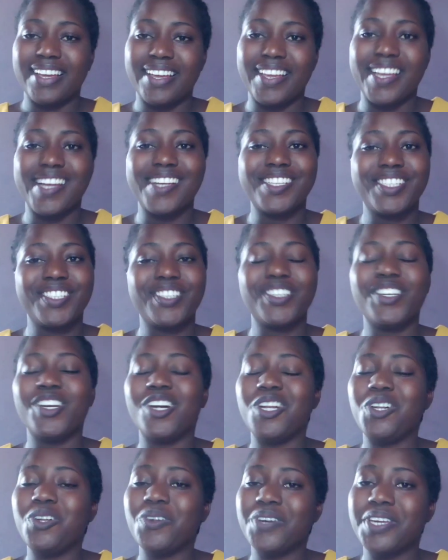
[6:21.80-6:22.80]
Yes, so
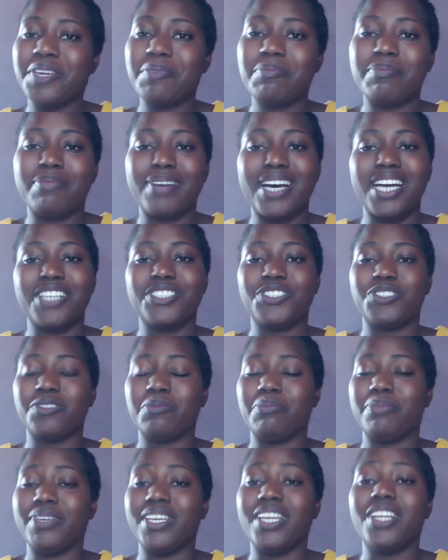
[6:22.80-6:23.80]
you're looking back
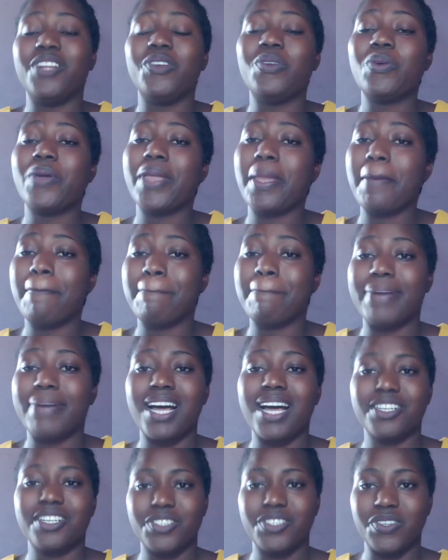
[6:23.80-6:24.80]
should be looking
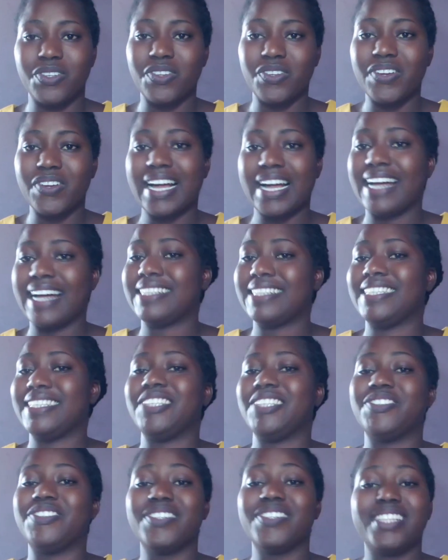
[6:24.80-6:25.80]
back to look at
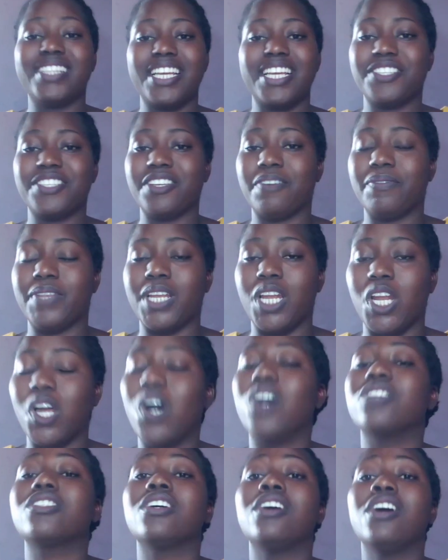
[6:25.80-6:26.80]
the goodness of the
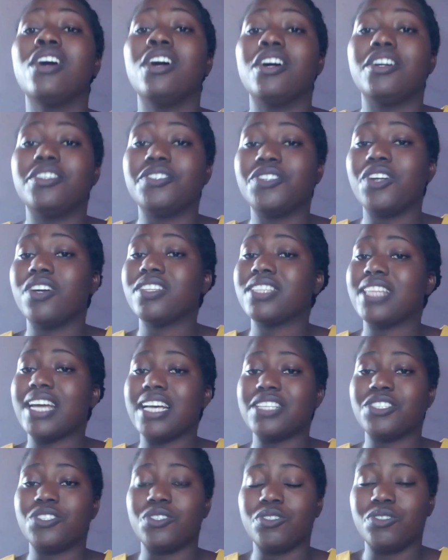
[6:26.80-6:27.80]
Lord, not
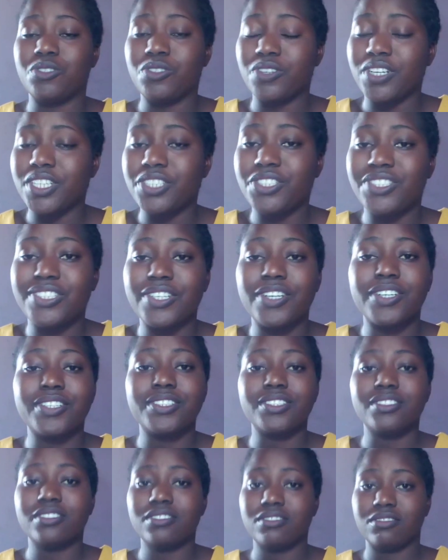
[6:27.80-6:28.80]
that
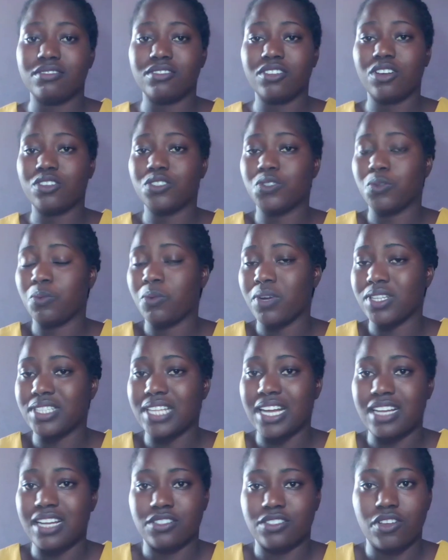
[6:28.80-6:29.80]
situation, not
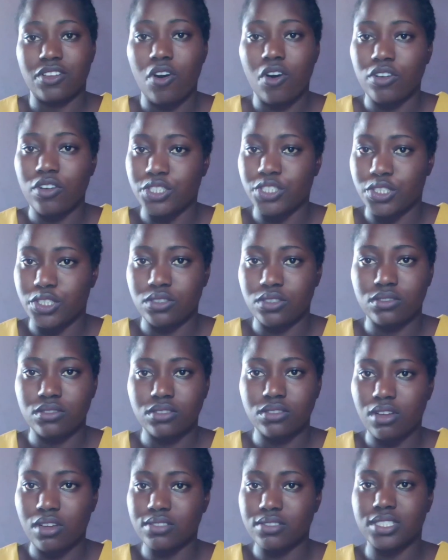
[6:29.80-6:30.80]
what has hurt
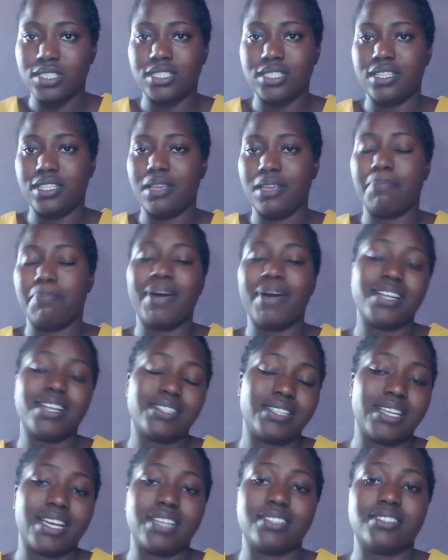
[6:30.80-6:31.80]
you, not the
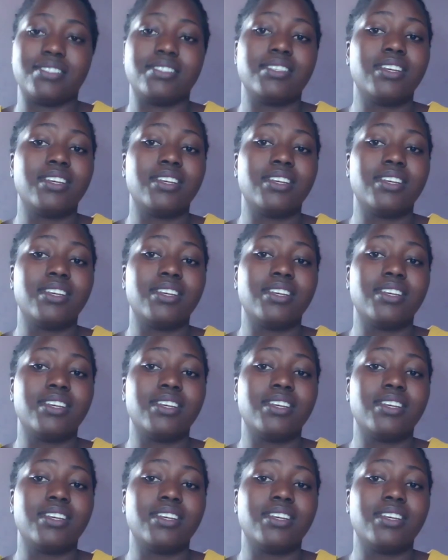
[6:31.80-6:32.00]
part that